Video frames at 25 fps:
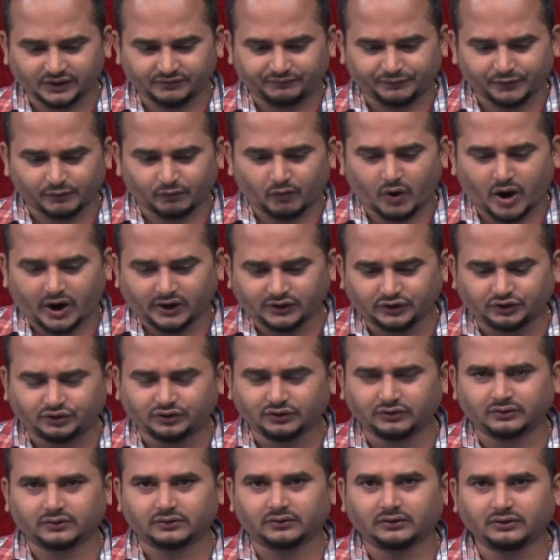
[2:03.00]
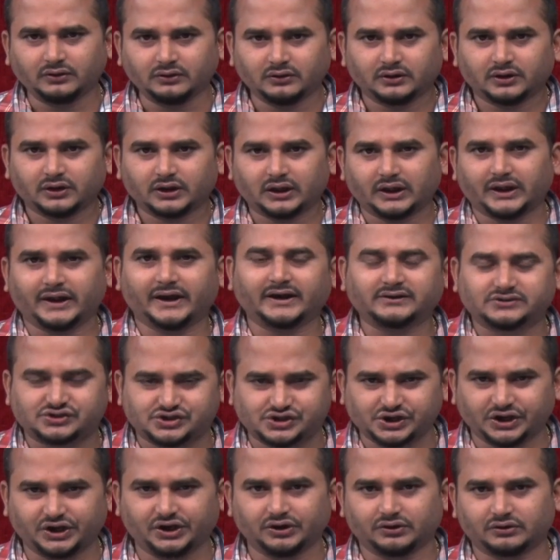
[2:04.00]
if you want to
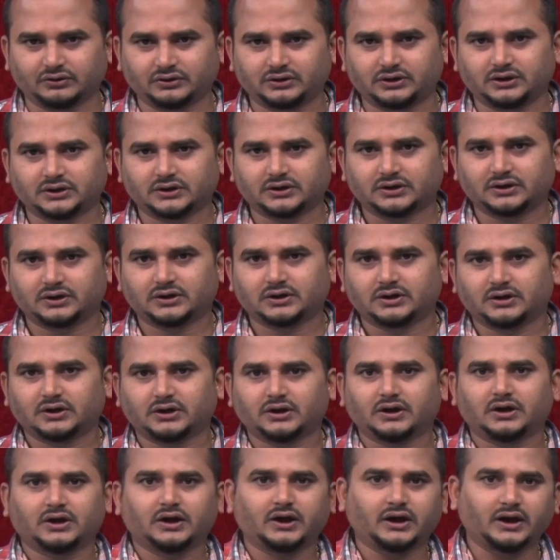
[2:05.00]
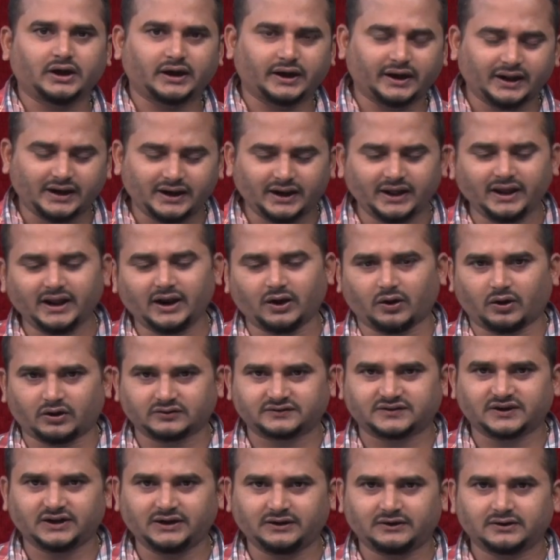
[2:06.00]
execute any
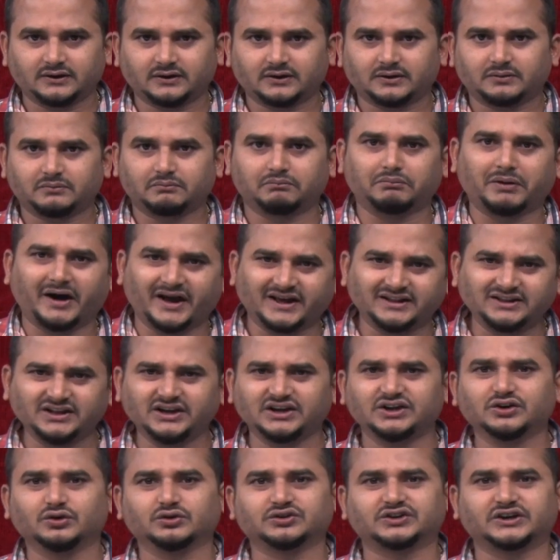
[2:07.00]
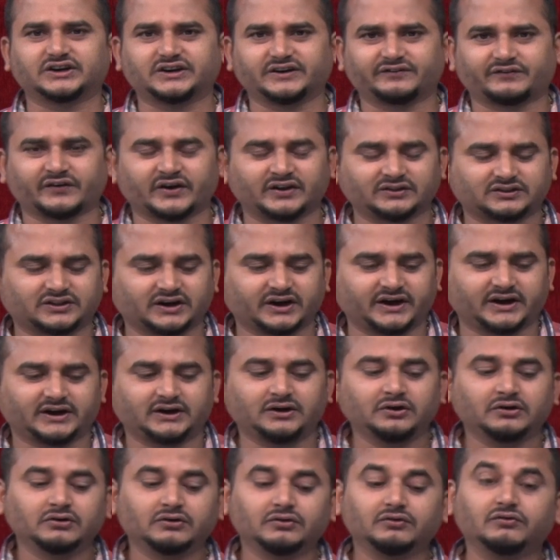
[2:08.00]
logic by the user defined
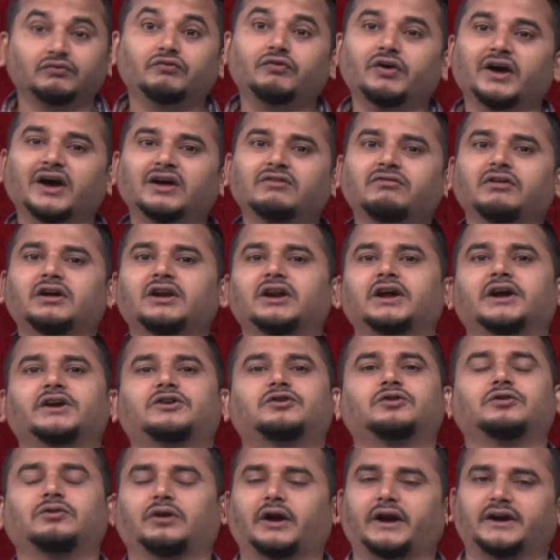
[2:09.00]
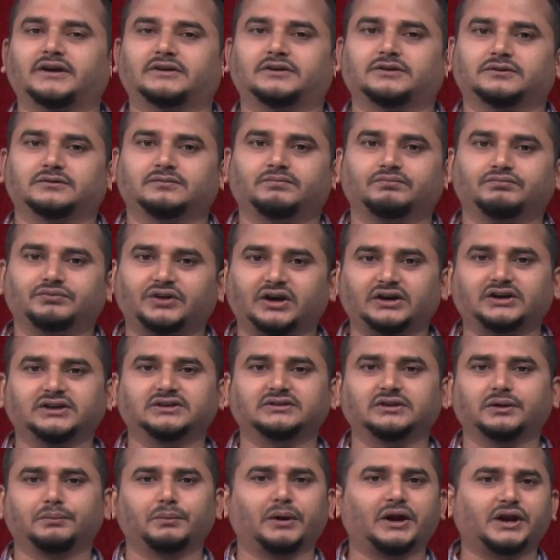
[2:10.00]
thread, where we need to write, that
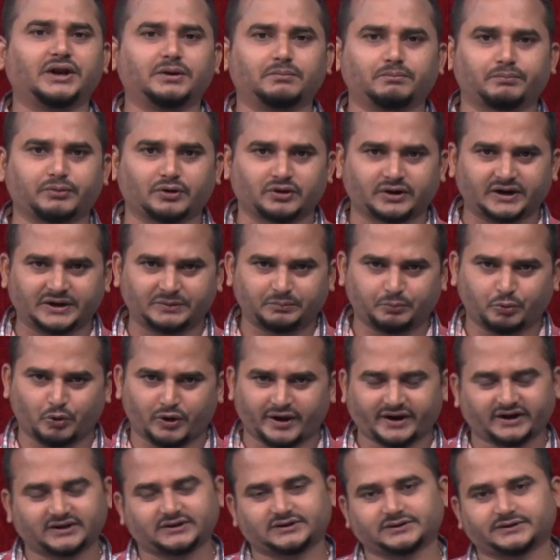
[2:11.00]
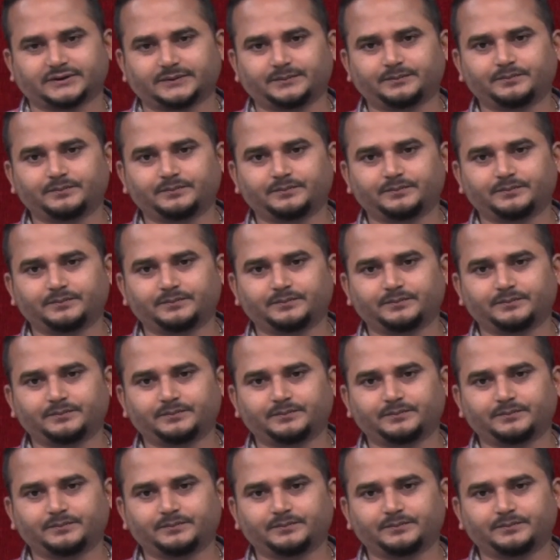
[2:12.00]
is the main important point.